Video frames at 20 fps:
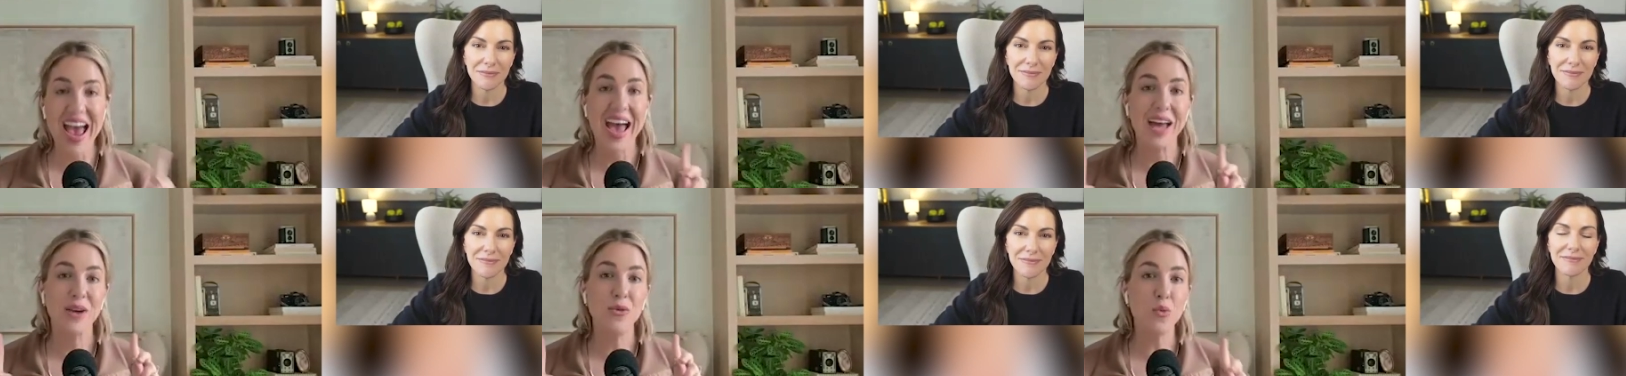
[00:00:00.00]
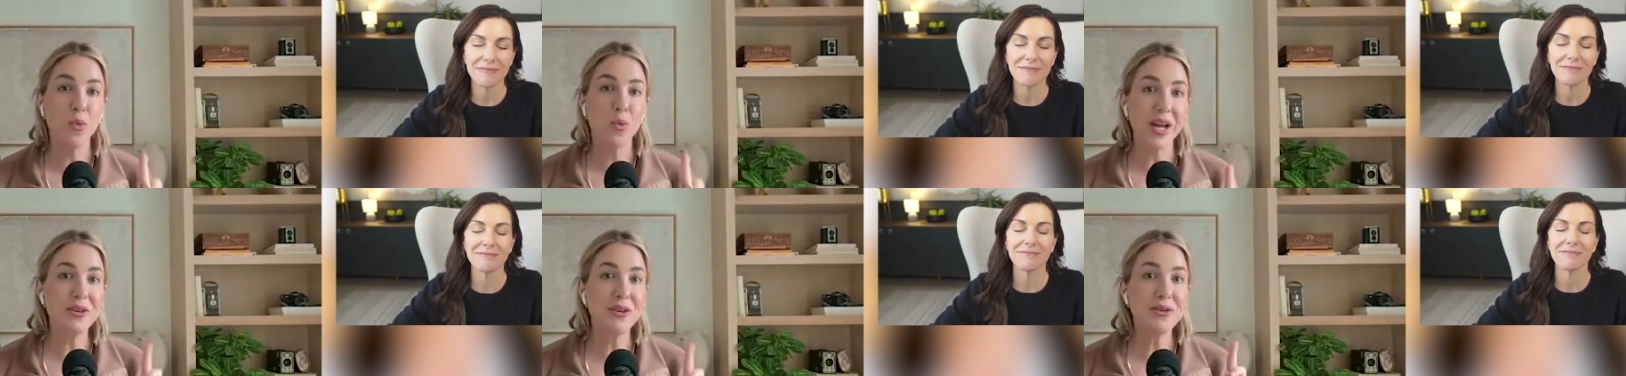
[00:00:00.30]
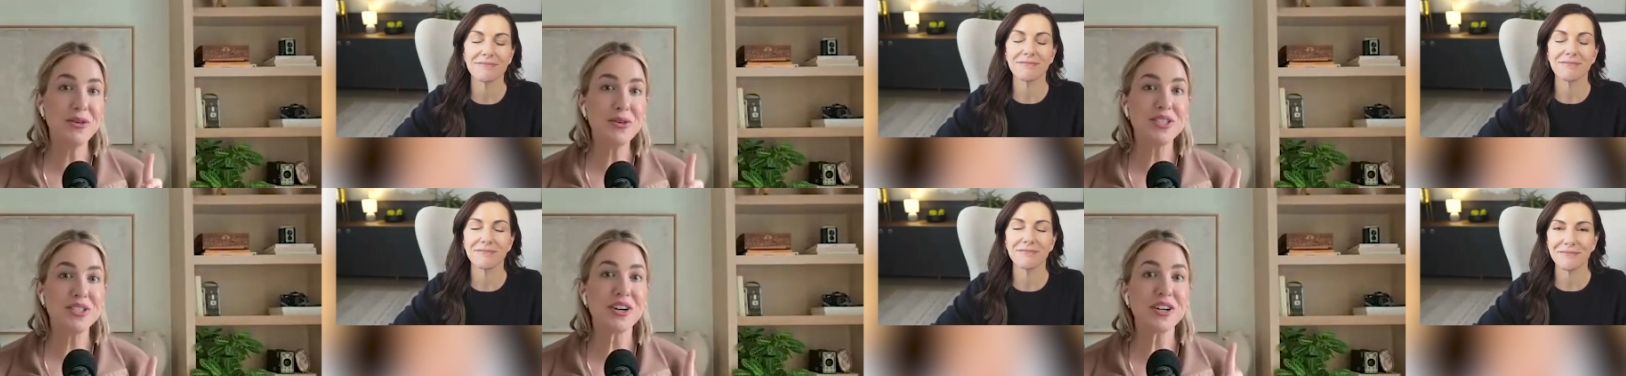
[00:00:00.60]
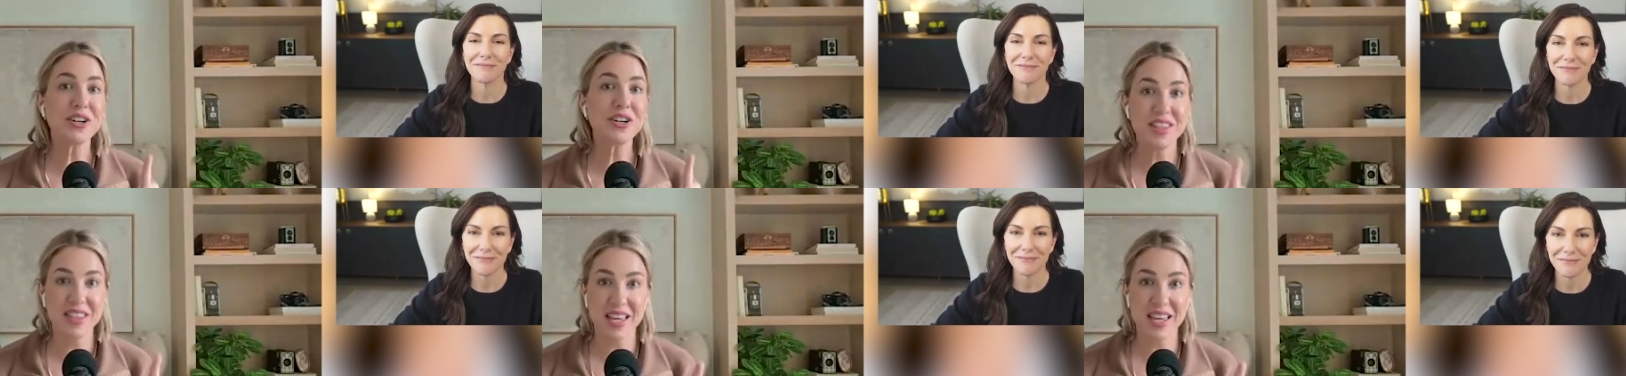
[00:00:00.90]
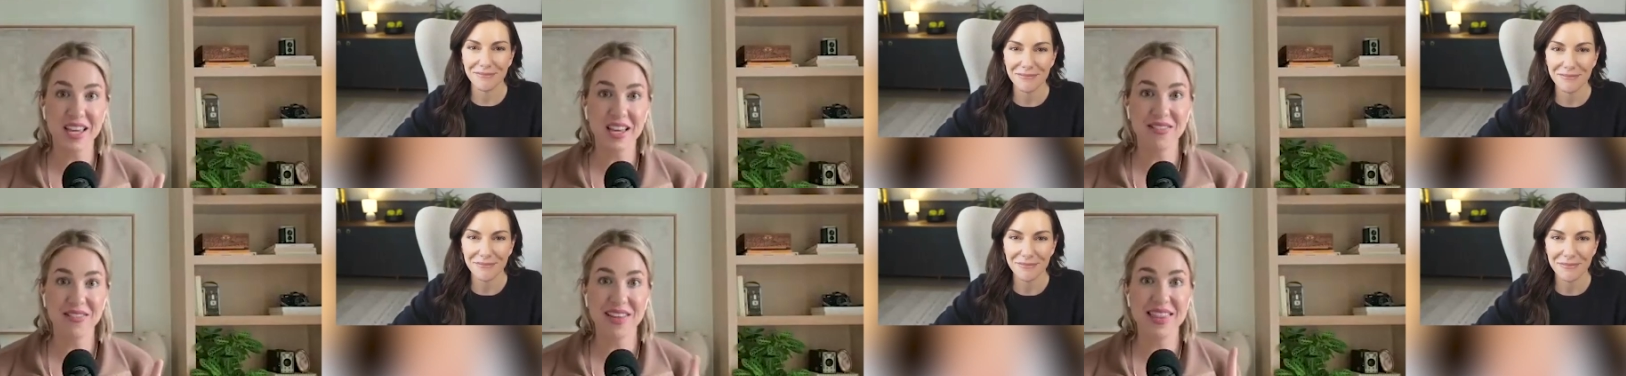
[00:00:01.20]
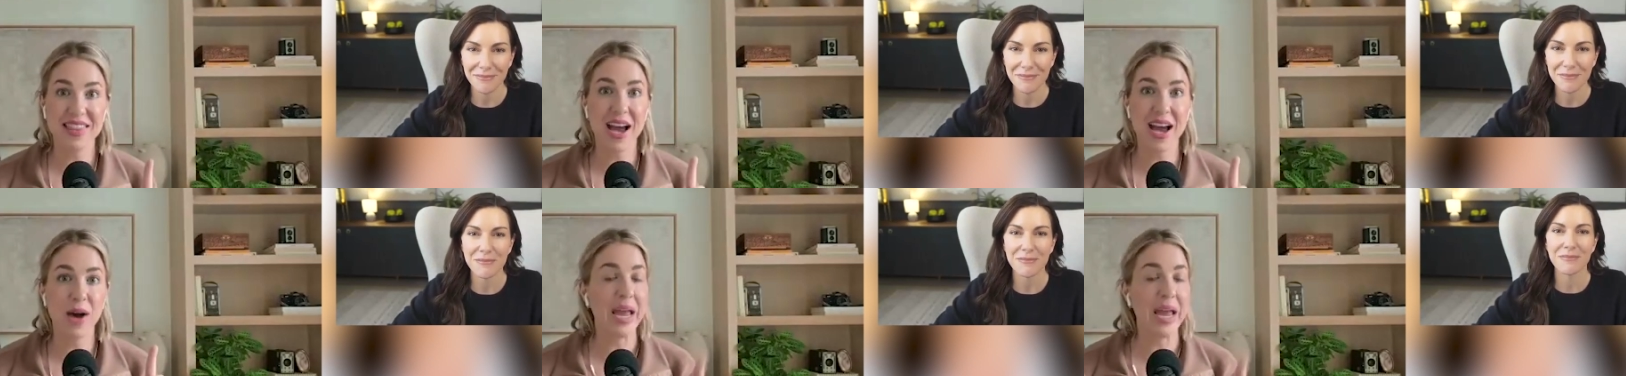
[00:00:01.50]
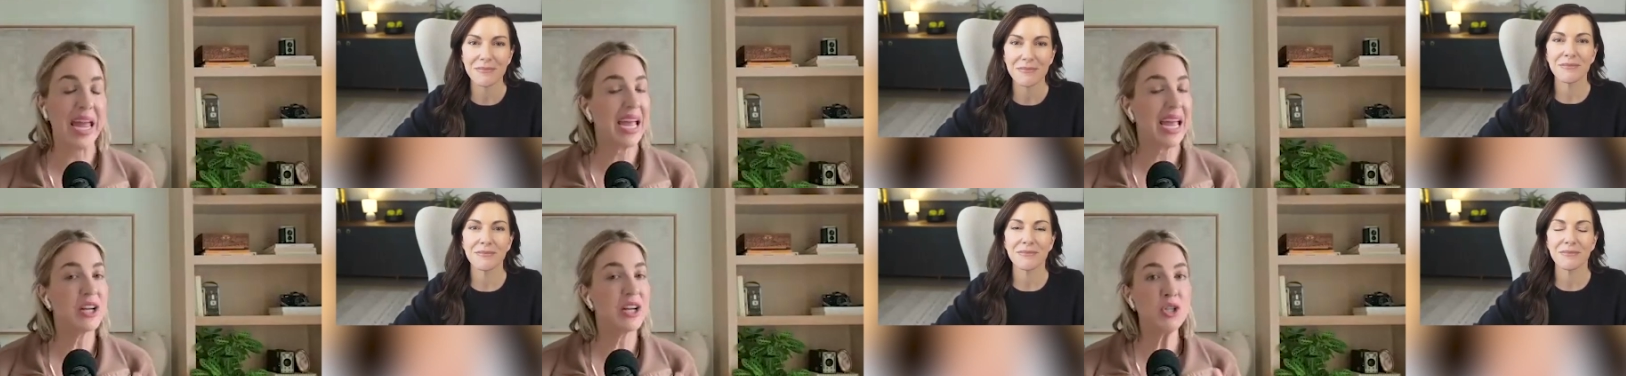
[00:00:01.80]
Speaker 1: And when you start to think of it that
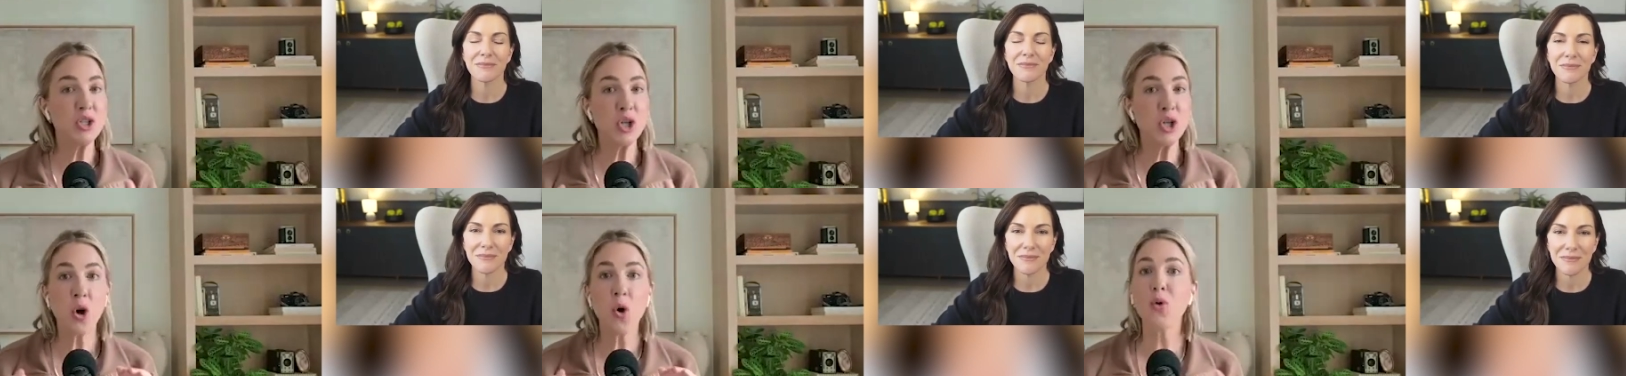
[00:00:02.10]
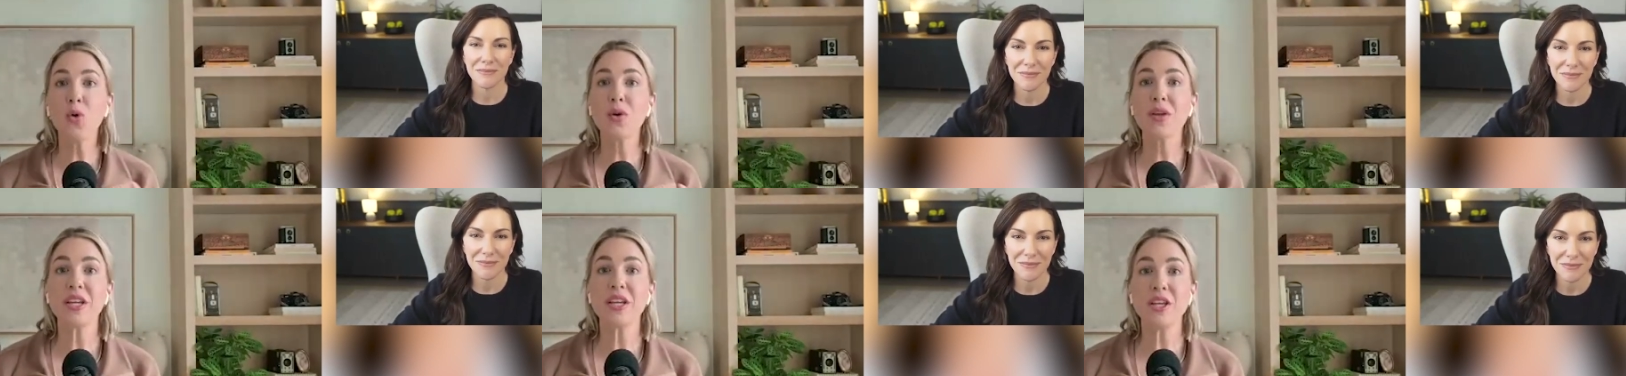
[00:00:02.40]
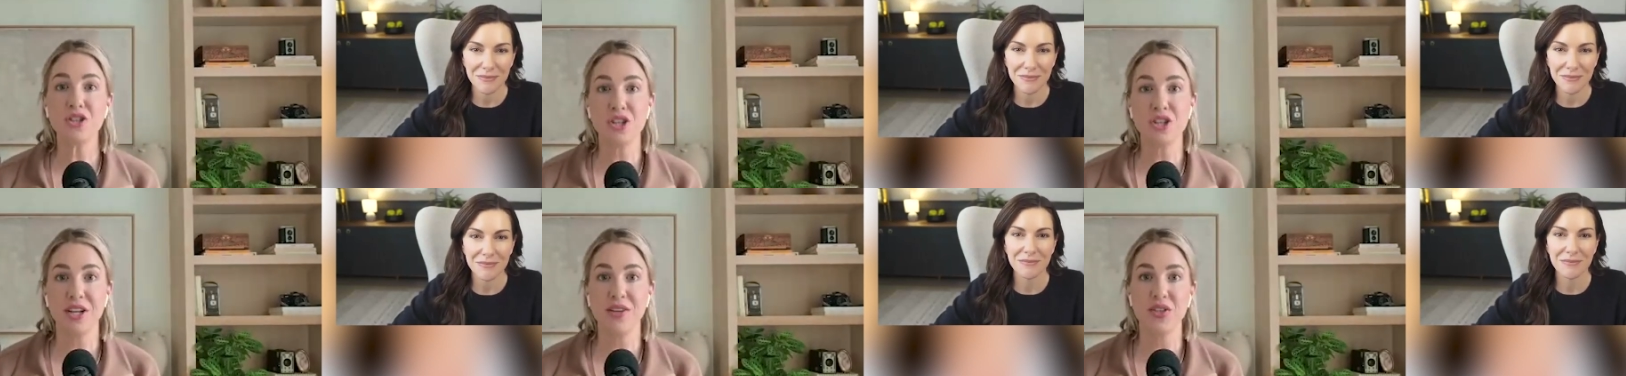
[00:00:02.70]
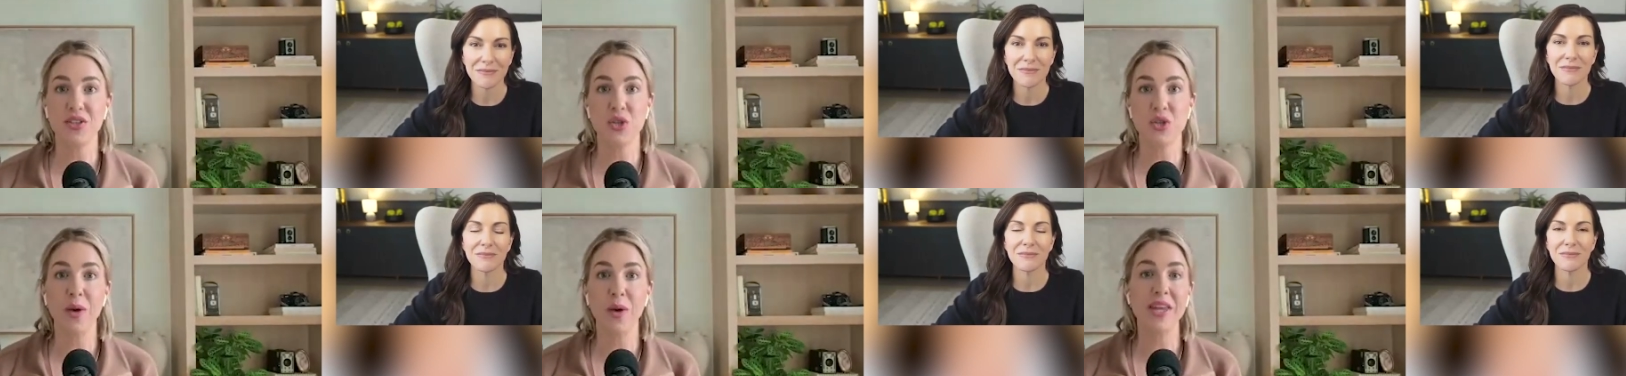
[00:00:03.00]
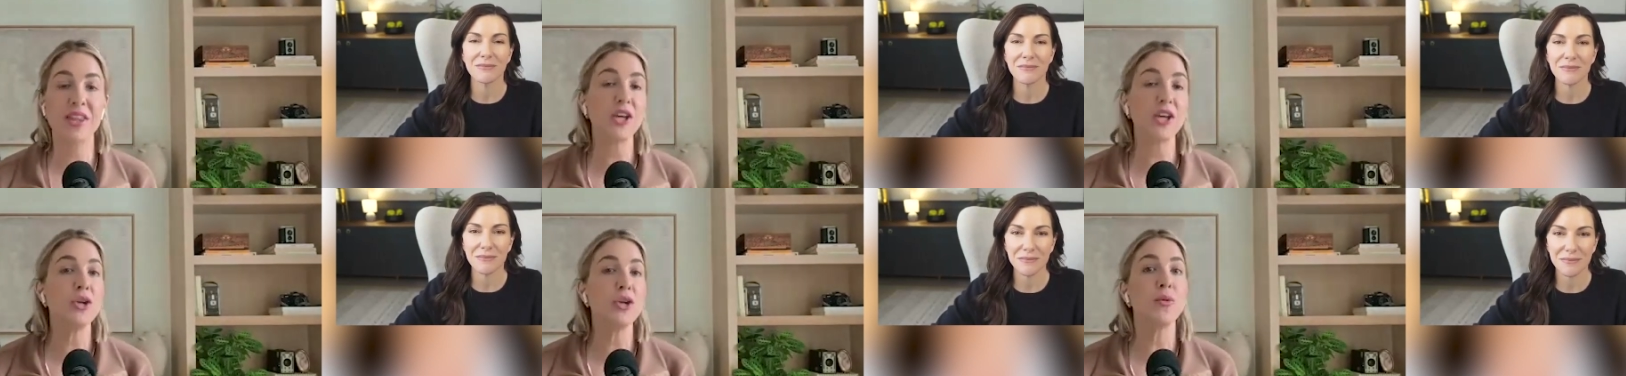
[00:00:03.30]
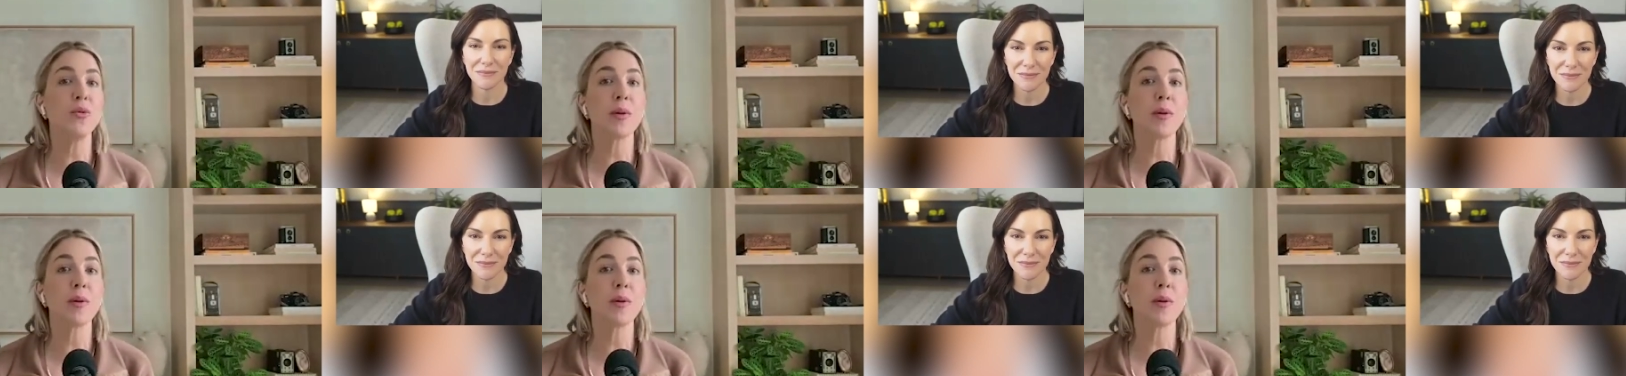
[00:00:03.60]
way, it totally shifts the way that you